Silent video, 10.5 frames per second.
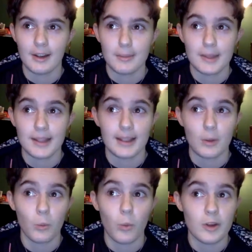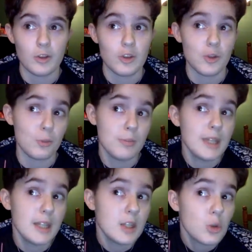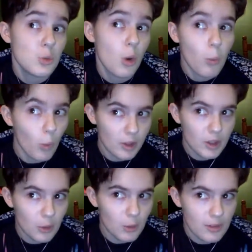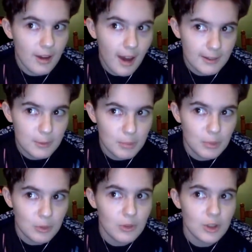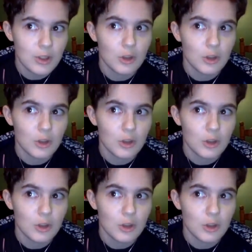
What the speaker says: being like, what do you mean you don't want to go to the hospital?